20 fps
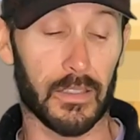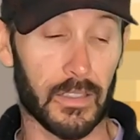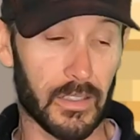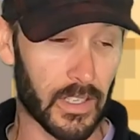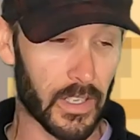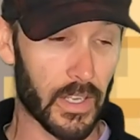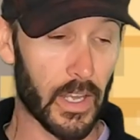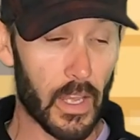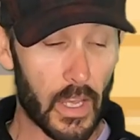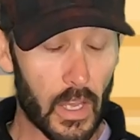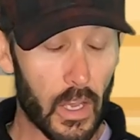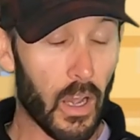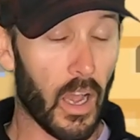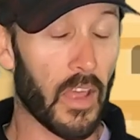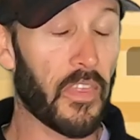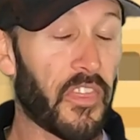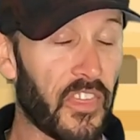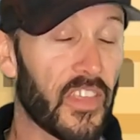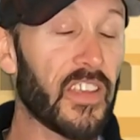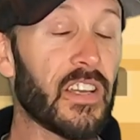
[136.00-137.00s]
Oh, I
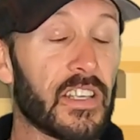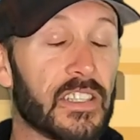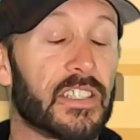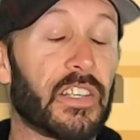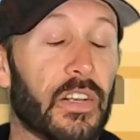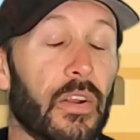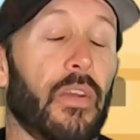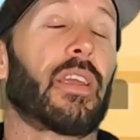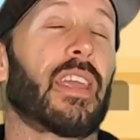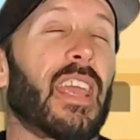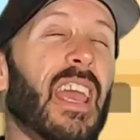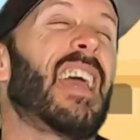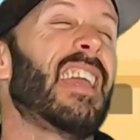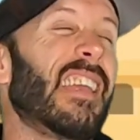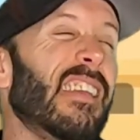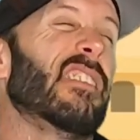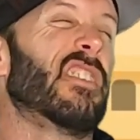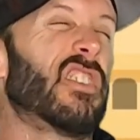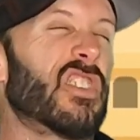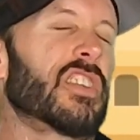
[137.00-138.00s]
think I did okay.
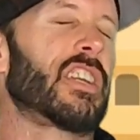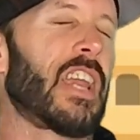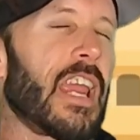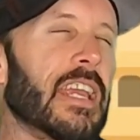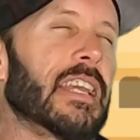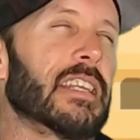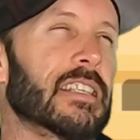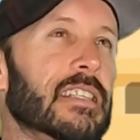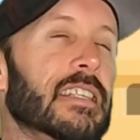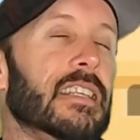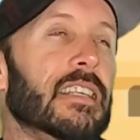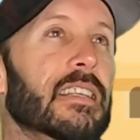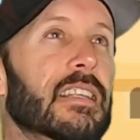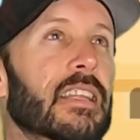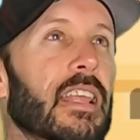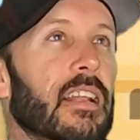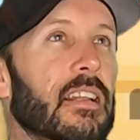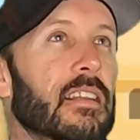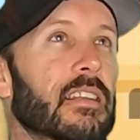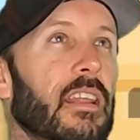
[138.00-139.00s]
You'd shake his
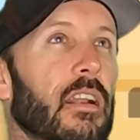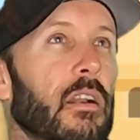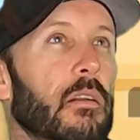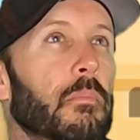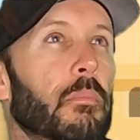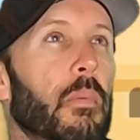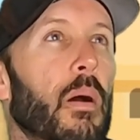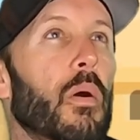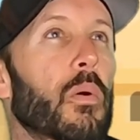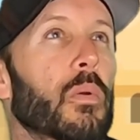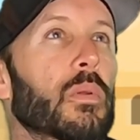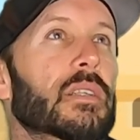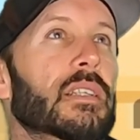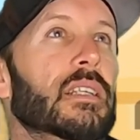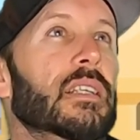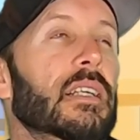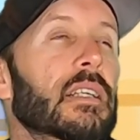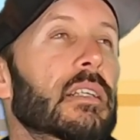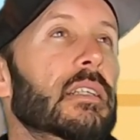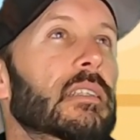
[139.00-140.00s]
little bowl.
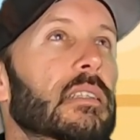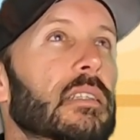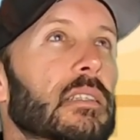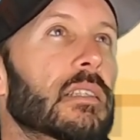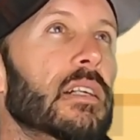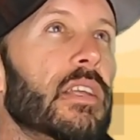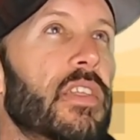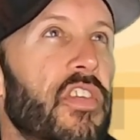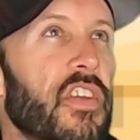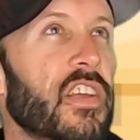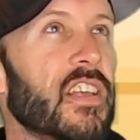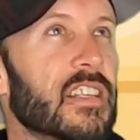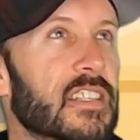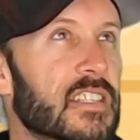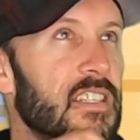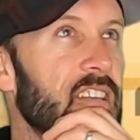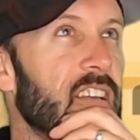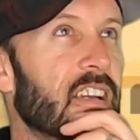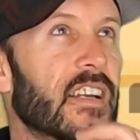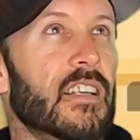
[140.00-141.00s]
Oh, I think
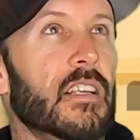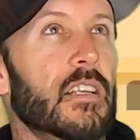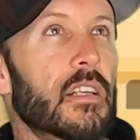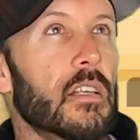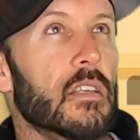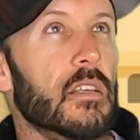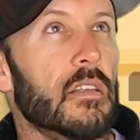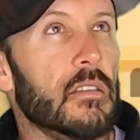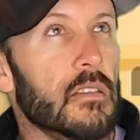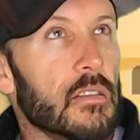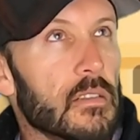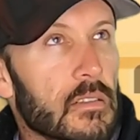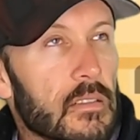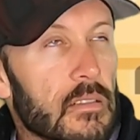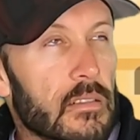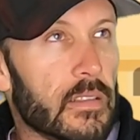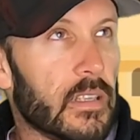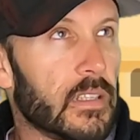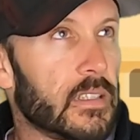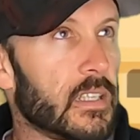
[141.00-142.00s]
it's
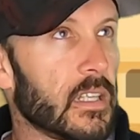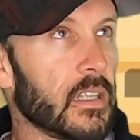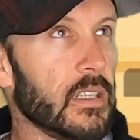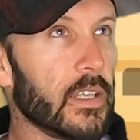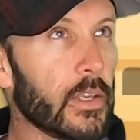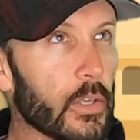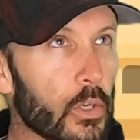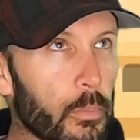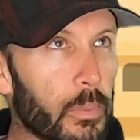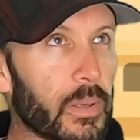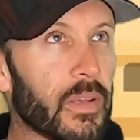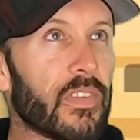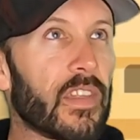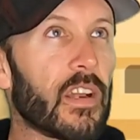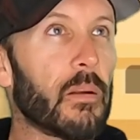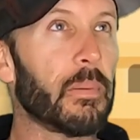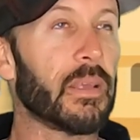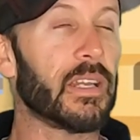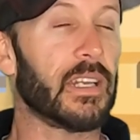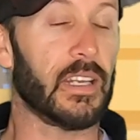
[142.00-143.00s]
a little bit.
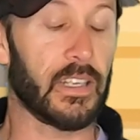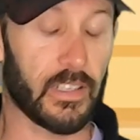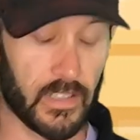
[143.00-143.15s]
That'll be